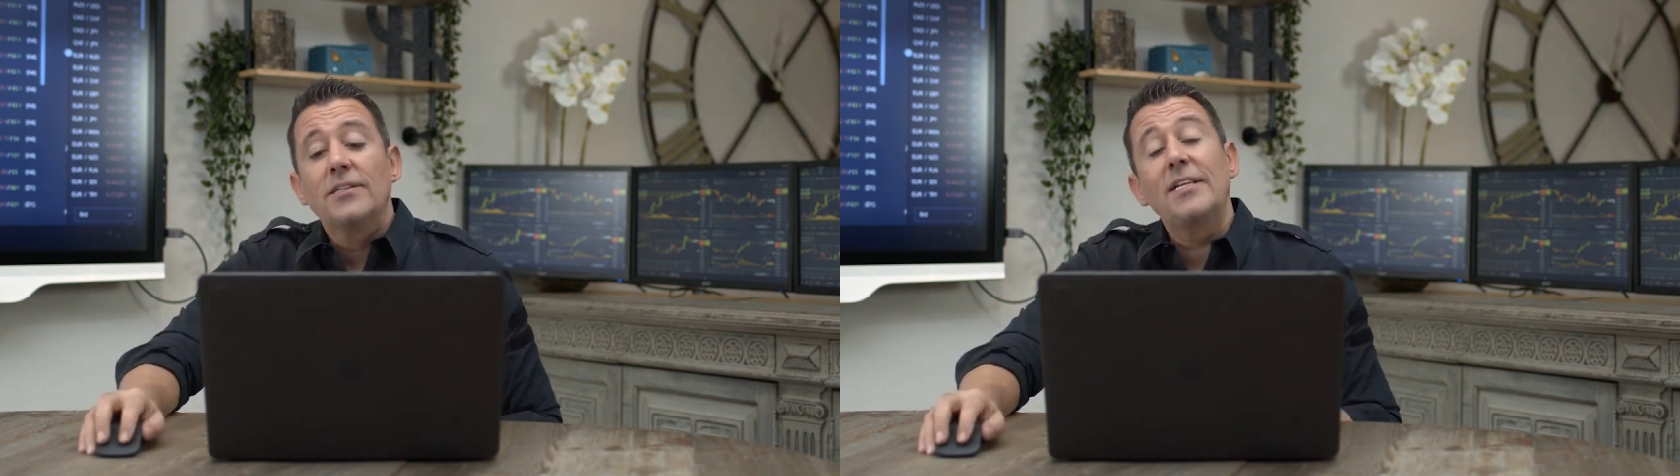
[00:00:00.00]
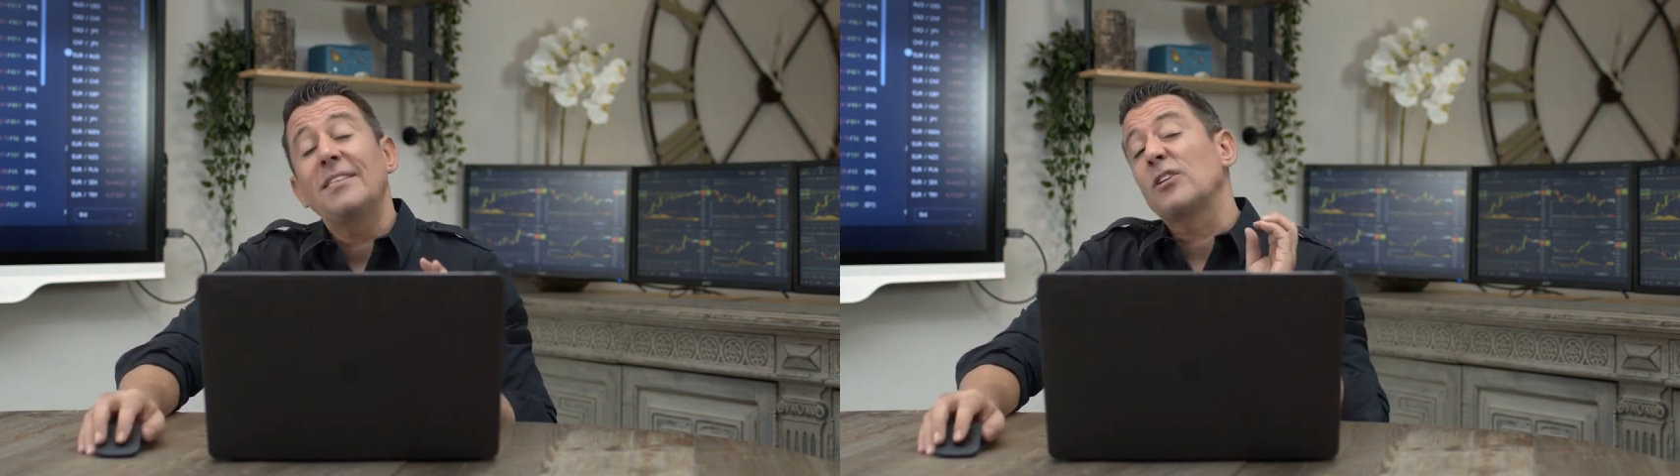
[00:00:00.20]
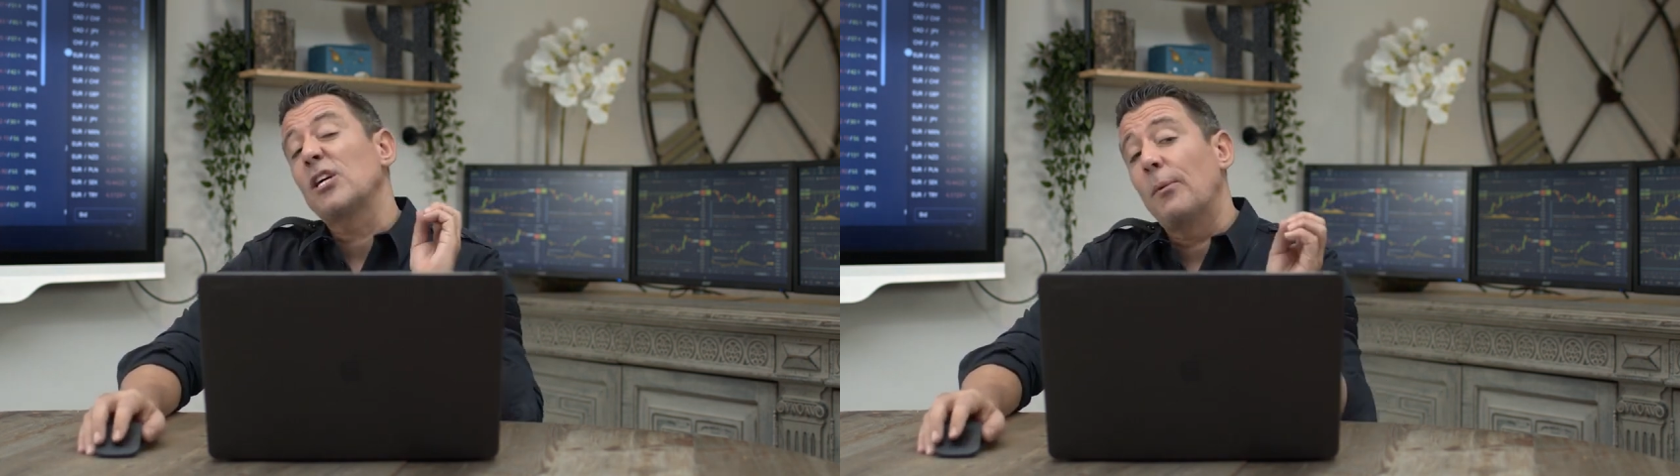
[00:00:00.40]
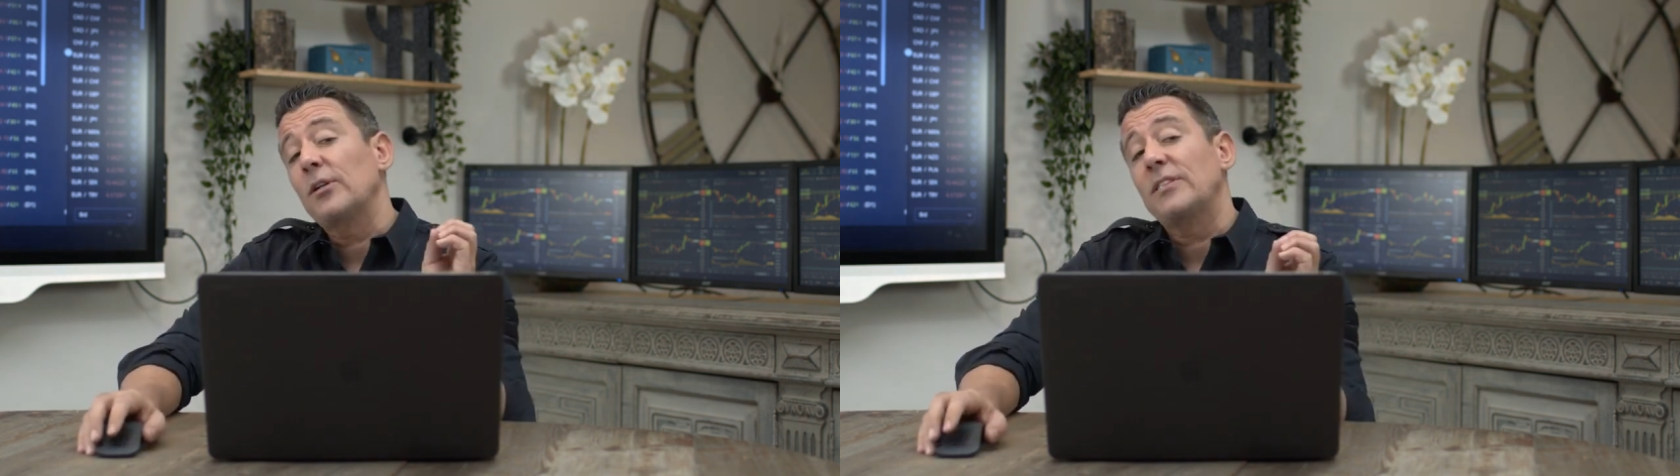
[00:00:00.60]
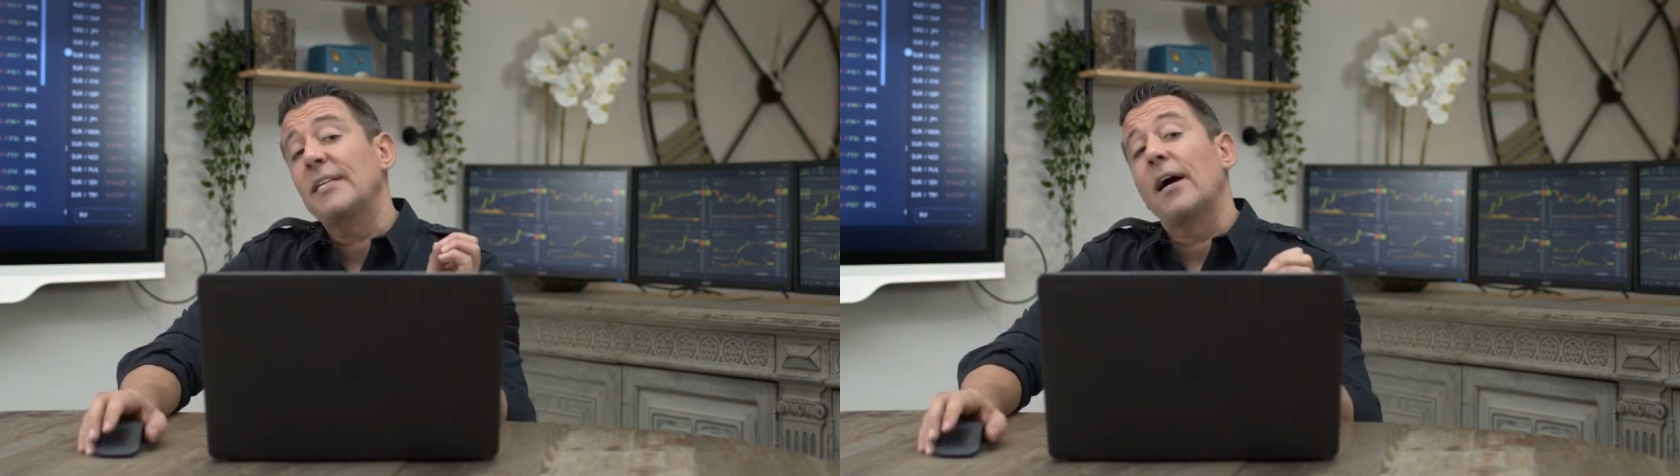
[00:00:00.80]
So these are
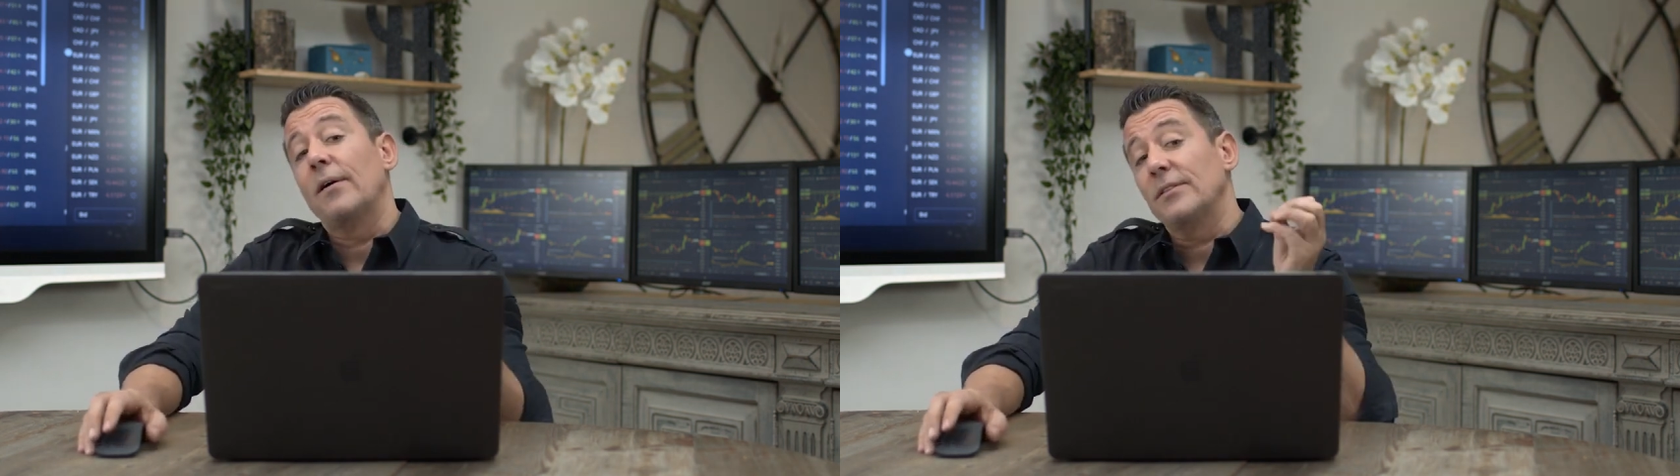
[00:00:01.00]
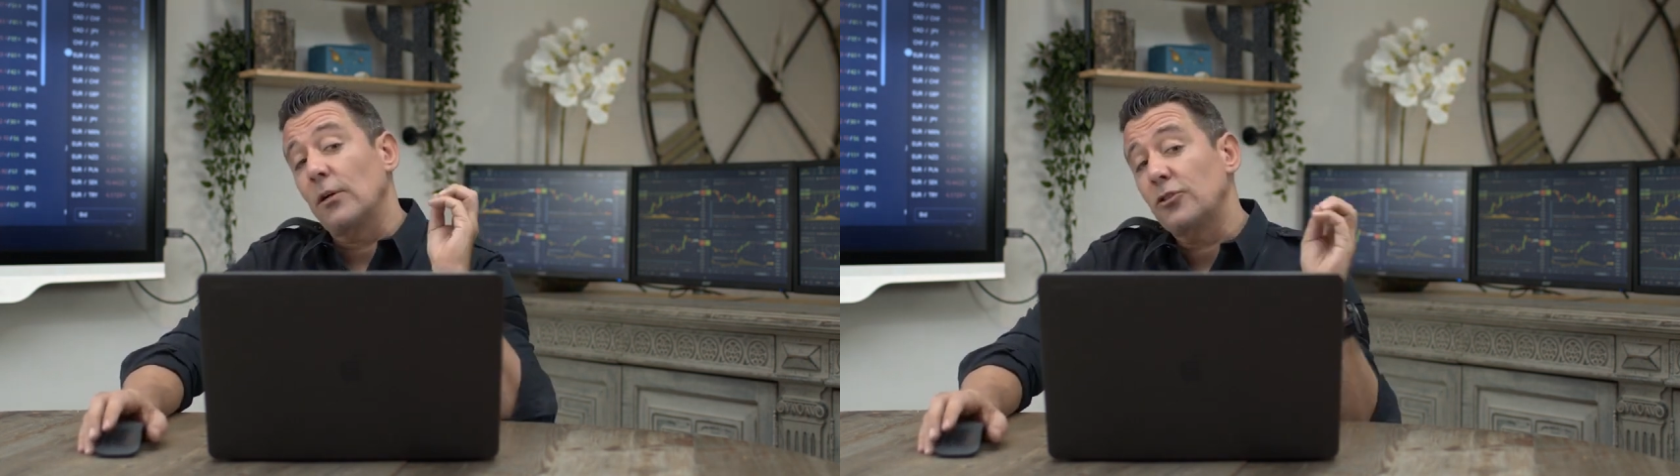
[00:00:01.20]
commodity currencies.